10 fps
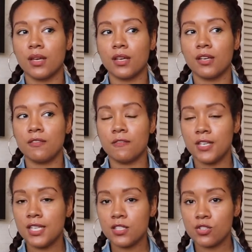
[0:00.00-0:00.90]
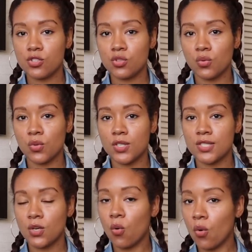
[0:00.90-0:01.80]
convenience
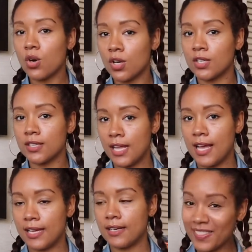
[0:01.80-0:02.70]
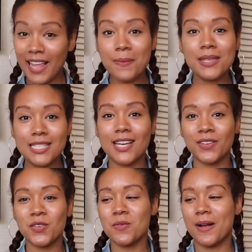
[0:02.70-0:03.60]
stores, or online. Let me tell
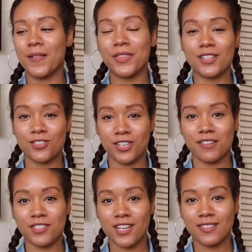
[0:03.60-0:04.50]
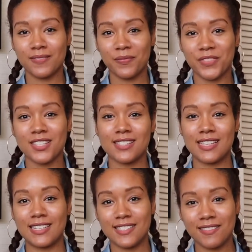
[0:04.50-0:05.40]
you about this shave gel, the
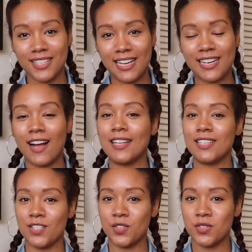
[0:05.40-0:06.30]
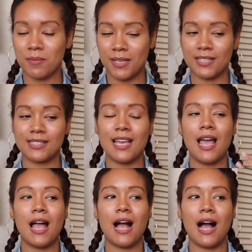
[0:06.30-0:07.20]
scent of it. Now I didn't use it because
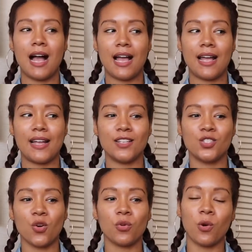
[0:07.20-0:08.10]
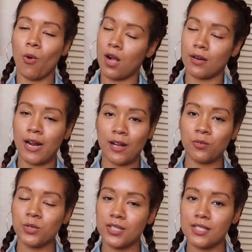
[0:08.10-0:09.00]
I don't want to walk
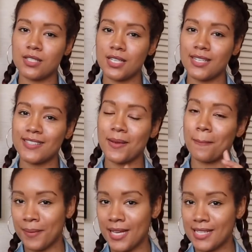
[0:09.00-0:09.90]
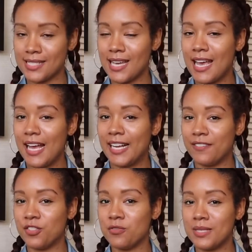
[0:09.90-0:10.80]
around with this scent, but
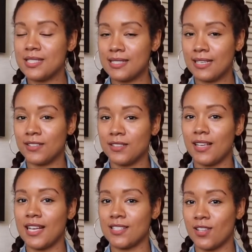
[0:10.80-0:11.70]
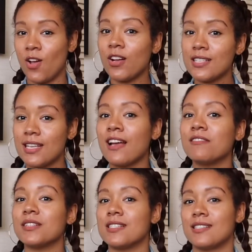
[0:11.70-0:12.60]
if you've been single, as long as
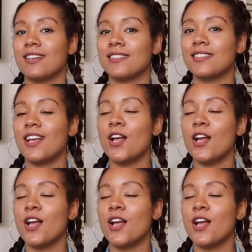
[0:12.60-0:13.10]
I've been single,